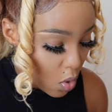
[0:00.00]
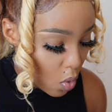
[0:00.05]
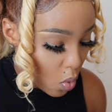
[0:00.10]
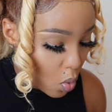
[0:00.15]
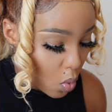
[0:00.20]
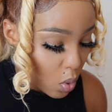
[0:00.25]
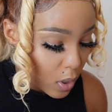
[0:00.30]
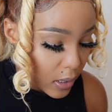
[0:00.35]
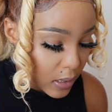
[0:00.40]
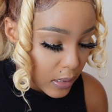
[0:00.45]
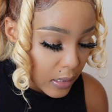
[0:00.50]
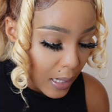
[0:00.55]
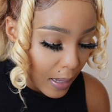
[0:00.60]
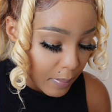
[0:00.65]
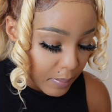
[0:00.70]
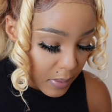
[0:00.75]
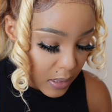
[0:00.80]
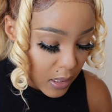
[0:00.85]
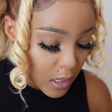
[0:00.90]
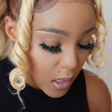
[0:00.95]
or is
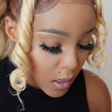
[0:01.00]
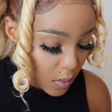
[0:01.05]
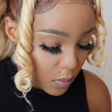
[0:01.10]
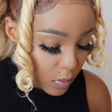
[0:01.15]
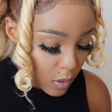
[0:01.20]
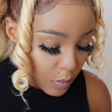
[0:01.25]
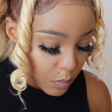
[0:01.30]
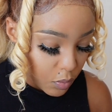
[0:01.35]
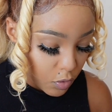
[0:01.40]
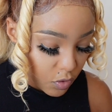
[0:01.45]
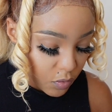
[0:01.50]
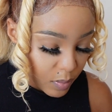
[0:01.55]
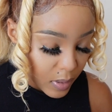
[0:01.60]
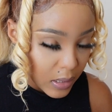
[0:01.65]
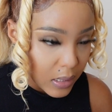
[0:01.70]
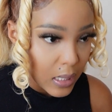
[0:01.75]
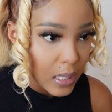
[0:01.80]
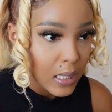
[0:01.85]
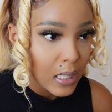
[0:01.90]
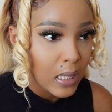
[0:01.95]
I'm seeing
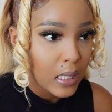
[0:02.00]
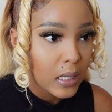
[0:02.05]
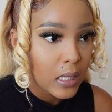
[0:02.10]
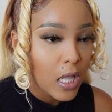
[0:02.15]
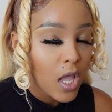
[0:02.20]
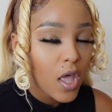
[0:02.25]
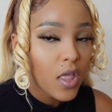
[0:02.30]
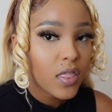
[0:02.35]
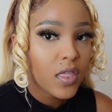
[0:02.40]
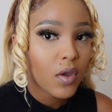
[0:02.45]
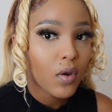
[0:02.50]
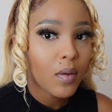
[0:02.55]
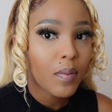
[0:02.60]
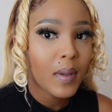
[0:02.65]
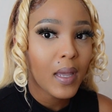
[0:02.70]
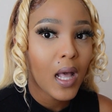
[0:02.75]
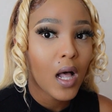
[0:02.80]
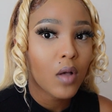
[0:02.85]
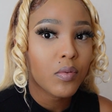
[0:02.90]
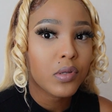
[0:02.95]
improvements in, is
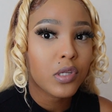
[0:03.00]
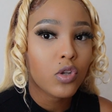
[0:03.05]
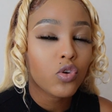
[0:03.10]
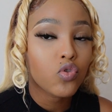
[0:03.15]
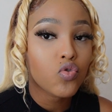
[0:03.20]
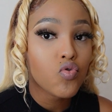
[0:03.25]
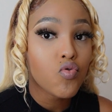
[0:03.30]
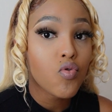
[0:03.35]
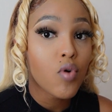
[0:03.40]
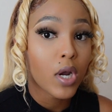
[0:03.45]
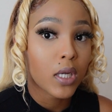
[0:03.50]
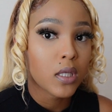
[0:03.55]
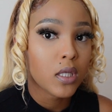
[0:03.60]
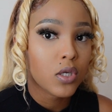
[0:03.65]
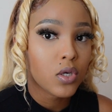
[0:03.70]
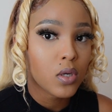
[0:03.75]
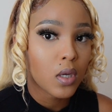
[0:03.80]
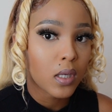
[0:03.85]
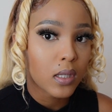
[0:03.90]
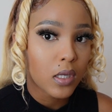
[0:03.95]
therapy helps you
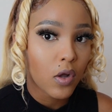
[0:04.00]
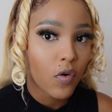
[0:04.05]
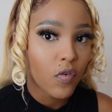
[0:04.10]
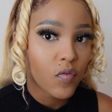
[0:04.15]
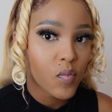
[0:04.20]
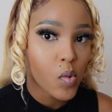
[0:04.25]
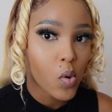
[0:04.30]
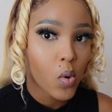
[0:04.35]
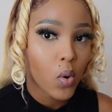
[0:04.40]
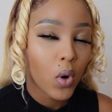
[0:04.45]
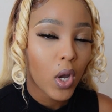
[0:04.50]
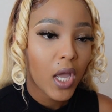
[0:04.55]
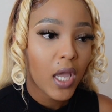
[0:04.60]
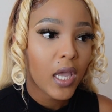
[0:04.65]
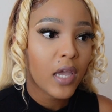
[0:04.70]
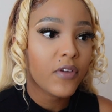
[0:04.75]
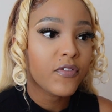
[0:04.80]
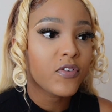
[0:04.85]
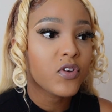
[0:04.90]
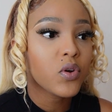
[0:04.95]
trust yourself more.
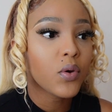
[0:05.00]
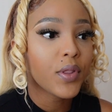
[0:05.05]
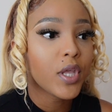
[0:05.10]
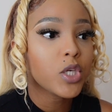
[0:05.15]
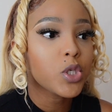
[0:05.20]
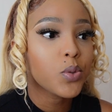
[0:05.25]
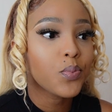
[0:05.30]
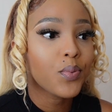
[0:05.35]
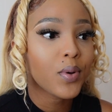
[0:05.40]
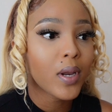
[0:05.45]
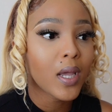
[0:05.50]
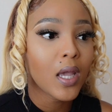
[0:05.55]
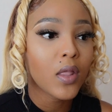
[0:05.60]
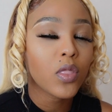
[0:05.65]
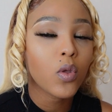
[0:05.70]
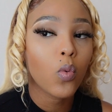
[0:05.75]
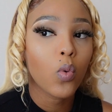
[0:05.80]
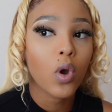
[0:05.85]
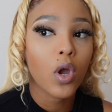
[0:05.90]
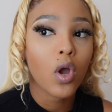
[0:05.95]
If you know that you're putting in
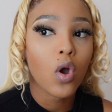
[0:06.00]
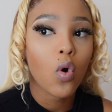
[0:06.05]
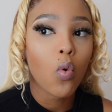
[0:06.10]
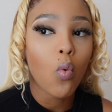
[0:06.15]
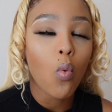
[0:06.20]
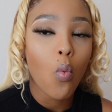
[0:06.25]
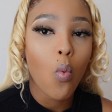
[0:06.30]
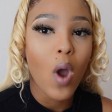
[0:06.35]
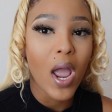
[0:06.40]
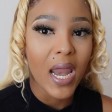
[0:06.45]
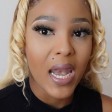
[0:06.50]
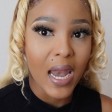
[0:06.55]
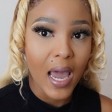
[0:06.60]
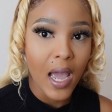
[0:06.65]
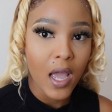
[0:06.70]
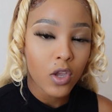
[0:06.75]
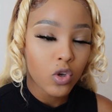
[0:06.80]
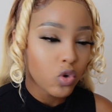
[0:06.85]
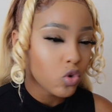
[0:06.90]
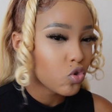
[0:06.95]
the work,
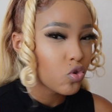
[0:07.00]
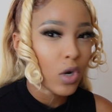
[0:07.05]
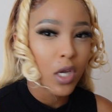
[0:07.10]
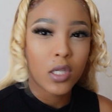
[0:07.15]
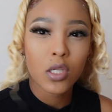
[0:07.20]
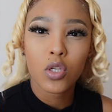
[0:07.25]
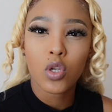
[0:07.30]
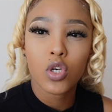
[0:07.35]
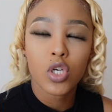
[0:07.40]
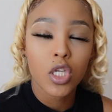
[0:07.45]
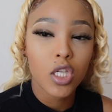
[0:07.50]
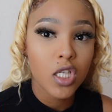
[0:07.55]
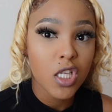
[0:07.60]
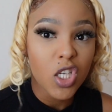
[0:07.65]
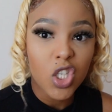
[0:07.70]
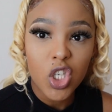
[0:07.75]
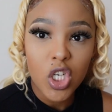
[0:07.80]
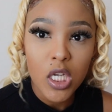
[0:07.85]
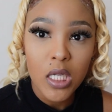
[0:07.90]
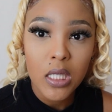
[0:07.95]
you trust your
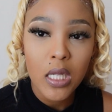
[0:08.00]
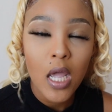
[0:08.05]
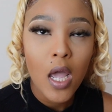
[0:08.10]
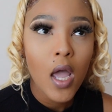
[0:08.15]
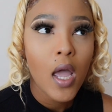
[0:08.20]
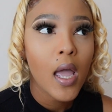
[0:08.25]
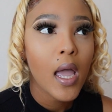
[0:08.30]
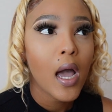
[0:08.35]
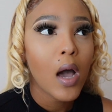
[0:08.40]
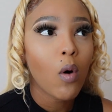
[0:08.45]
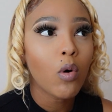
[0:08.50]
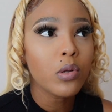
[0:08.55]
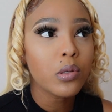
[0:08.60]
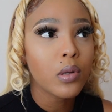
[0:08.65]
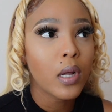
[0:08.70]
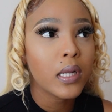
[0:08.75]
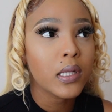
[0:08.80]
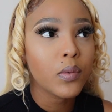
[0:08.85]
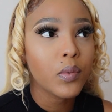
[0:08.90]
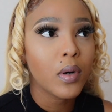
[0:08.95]
decisions. Also,
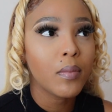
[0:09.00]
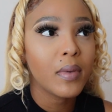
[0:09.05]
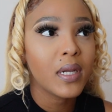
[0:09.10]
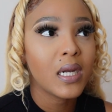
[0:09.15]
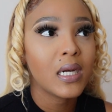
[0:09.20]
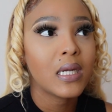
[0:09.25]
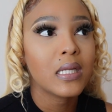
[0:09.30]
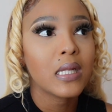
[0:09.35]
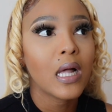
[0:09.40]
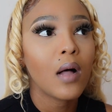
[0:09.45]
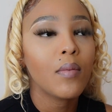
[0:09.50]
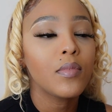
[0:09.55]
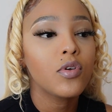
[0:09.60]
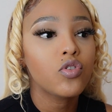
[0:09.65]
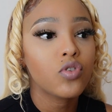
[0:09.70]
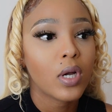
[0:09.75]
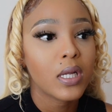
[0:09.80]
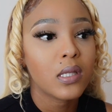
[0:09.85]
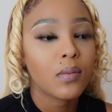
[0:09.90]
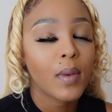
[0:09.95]
as a woman, it has helped me
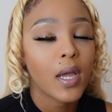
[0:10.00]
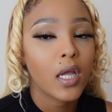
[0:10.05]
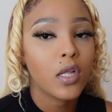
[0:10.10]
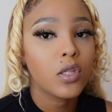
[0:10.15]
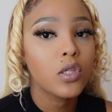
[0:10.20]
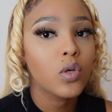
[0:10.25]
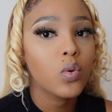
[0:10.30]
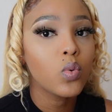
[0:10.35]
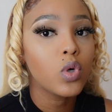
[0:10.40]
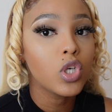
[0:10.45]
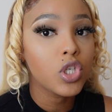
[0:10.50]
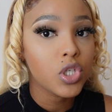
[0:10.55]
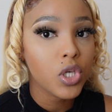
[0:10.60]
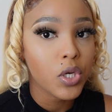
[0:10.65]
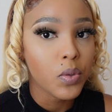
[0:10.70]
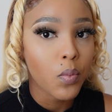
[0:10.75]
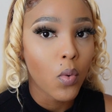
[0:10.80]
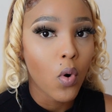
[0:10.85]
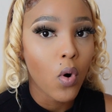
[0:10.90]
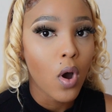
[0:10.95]
trust my
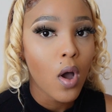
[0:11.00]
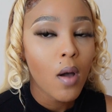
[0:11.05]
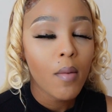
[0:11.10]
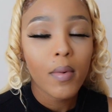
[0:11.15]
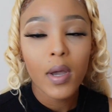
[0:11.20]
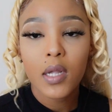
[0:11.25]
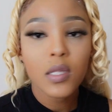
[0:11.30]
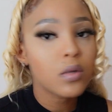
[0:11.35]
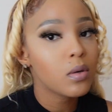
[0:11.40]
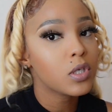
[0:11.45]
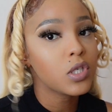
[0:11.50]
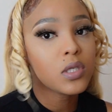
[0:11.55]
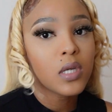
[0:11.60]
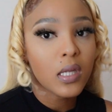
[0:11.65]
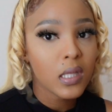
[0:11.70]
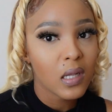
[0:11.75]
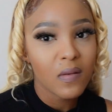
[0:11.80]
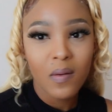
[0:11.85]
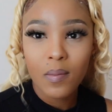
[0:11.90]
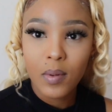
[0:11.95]
intuition more. My intuition
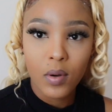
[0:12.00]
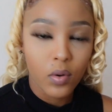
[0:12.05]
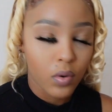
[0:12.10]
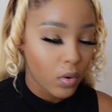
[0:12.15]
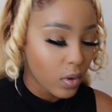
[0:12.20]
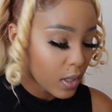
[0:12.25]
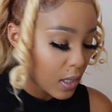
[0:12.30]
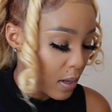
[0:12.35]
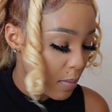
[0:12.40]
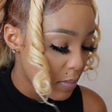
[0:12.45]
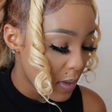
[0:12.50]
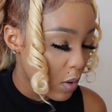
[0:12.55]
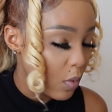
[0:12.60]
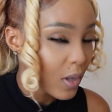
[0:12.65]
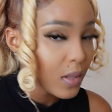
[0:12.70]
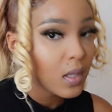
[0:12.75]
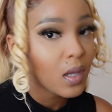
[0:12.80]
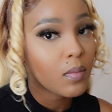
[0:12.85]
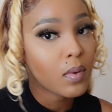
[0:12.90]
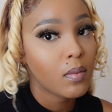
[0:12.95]
has never been wrong. Now,
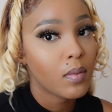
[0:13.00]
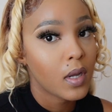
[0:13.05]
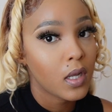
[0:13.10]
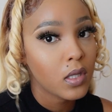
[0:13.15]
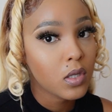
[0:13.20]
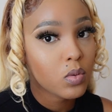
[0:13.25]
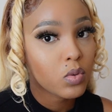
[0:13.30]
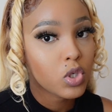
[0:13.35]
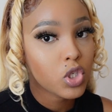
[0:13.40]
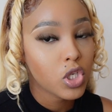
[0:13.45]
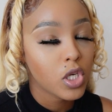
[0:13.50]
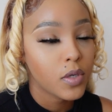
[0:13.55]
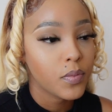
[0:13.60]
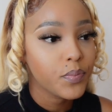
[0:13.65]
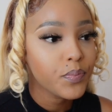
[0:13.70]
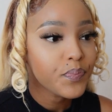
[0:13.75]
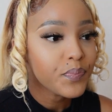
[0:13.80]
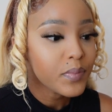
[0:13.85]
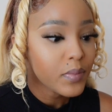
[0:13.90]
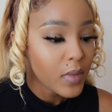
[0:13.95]
one thing about my intuition,
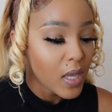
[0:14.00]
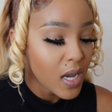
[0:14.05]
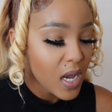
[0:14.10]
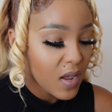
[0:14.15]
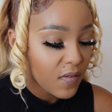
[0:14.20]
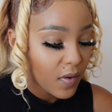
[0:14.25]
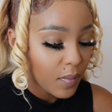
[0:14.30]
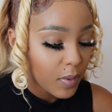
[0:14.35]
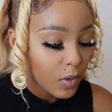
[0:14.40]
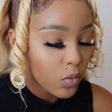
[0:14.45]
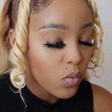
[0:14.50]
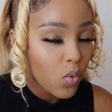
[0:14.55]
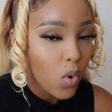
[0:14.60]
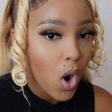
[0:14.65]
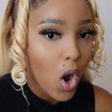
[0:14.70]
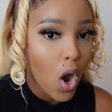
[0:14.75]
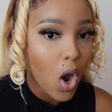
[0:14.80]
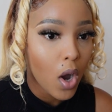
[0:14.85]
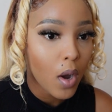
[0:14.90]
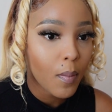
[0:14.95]
never been
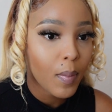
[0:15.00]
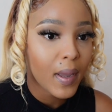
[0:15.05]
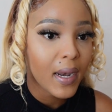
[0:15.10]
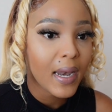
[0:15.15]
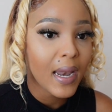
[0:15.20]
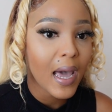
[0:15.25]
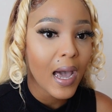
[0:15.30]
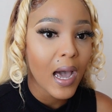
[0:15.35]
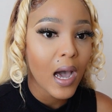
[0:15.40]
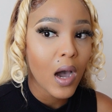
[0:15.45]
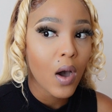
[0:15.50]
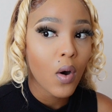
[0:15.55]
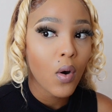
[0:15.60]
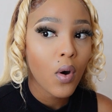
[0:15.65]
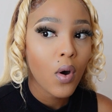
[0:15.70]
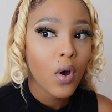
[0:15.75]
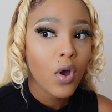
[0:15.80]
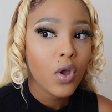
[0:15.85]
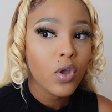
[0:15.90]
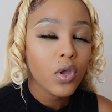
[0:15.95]
wrong, but
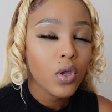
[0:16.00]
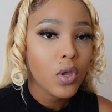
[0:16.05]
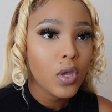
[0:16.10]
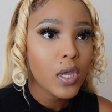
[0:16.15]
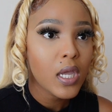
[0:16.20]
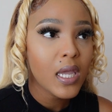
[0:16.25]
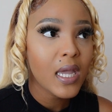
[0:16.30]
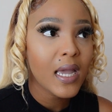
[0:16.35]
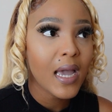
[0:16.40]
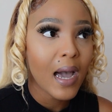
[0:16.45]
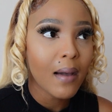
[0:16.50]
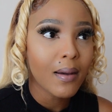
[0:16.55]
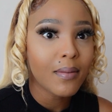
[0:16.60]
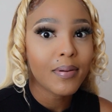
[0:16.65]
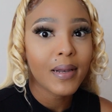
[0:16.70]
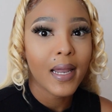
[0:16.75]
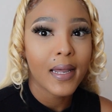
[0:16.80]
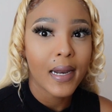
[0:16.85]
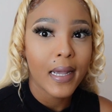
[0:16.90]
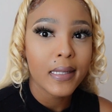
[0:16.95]
now
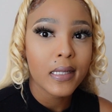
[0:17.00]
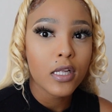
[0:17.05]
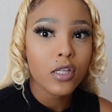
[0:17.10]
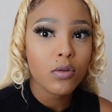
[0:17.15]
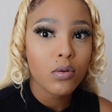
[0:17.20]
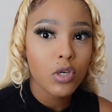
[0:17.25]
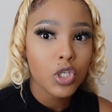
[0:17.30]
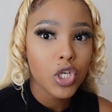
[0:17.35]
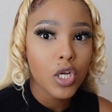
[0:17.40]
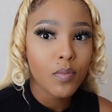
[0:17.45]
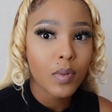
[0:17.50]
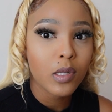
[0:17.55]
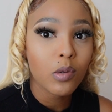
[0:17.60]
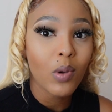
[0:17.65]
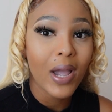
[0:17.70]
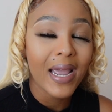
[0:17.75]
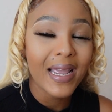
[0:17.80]
right intuition, but